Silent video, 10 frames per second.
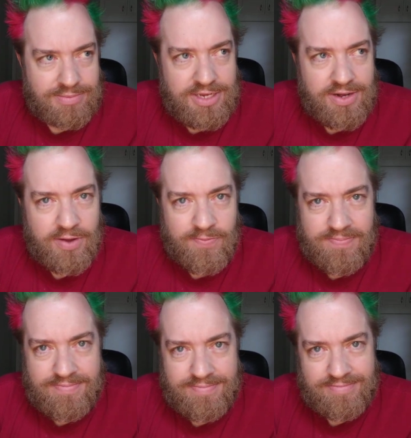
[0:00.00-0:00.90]
you know
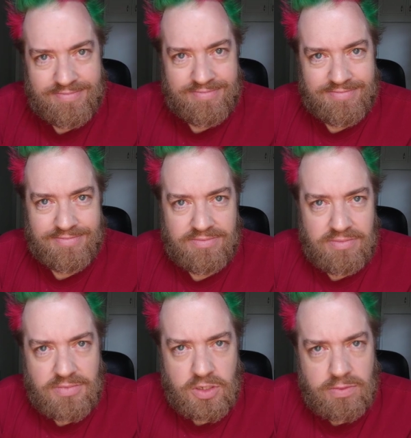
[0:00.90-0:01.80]

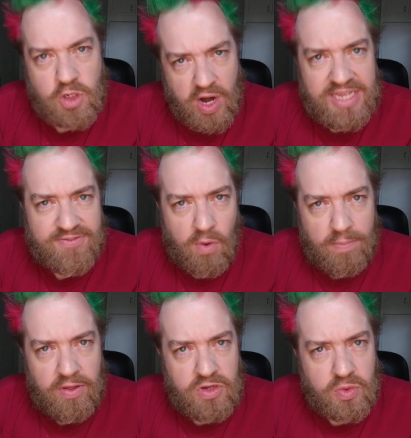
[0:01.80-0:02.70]

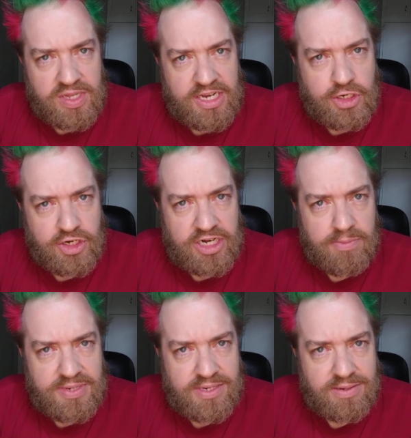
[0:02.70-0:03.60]
transform those
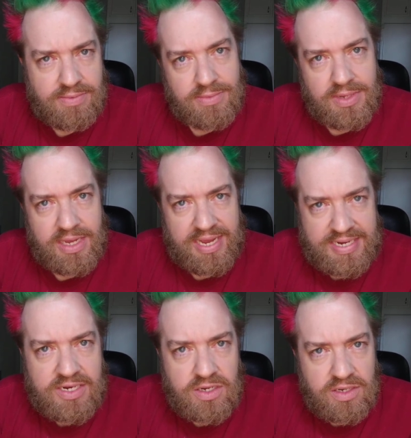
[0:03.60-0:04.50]
relationships
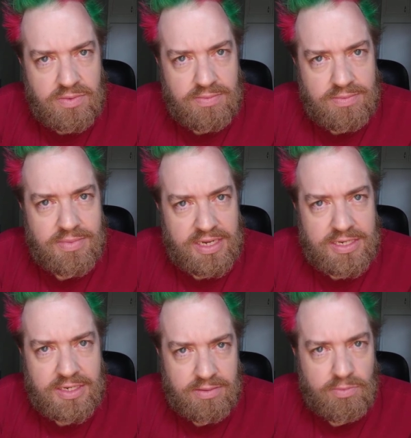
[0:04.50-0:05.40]
into
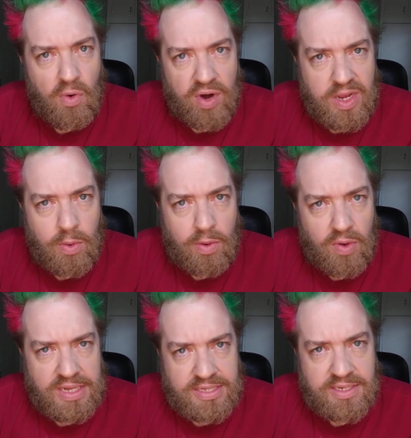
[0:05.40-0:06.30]
more equal
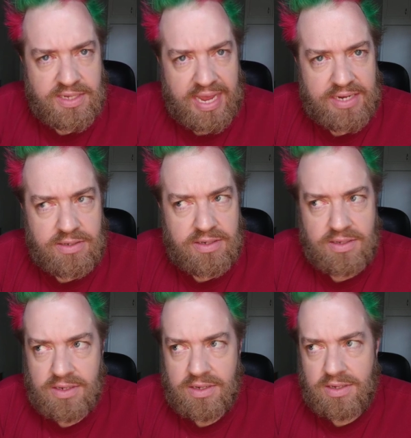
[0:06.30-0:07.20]
ones, and
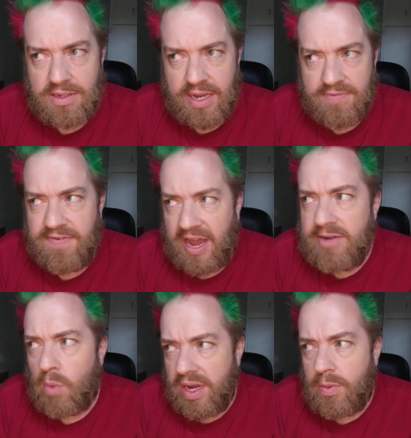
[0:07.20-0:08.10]
find
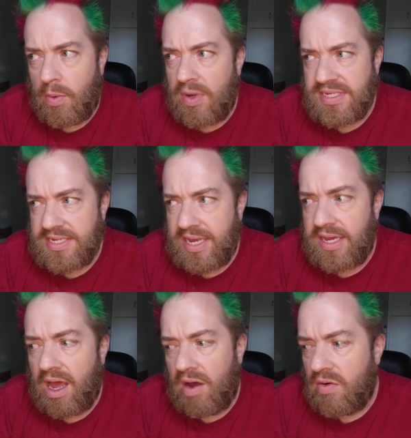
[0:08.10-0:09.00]
more equal ones as I
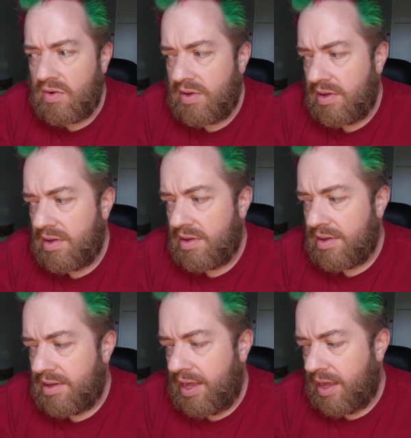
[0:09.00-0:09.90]
go.
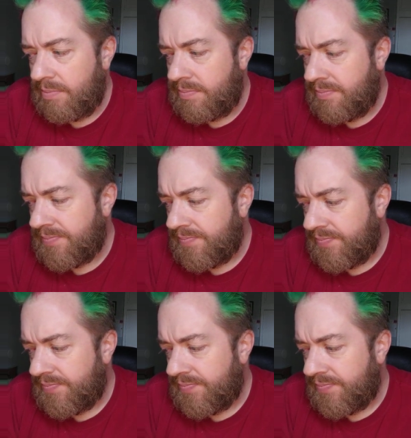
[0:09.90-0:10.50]
Um,